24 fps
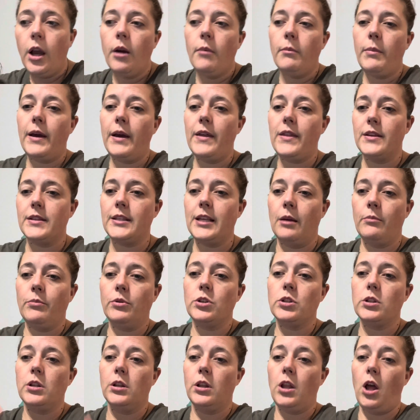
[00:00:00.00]
by the
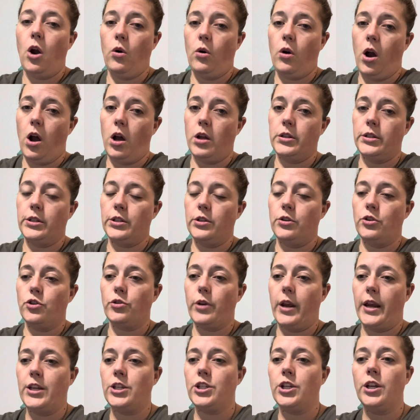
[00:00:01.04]
sample's low
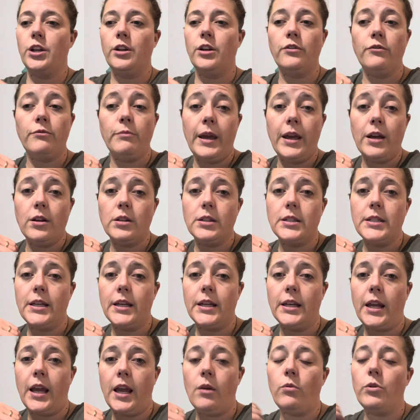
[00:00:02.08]
concentration of male
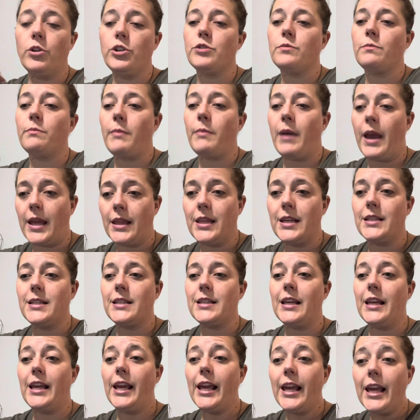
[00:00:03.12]
DNA, which made this
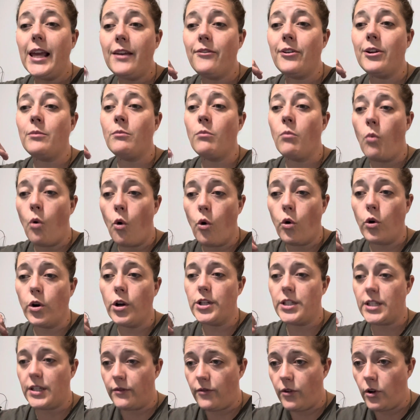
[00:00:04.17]
even more
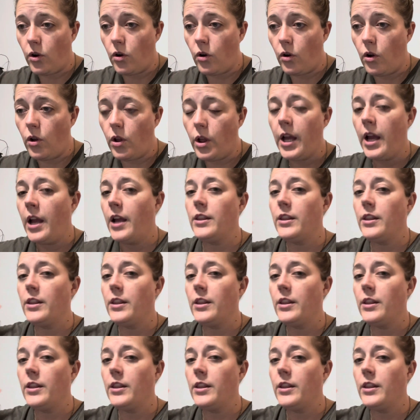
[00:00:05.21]
difficult.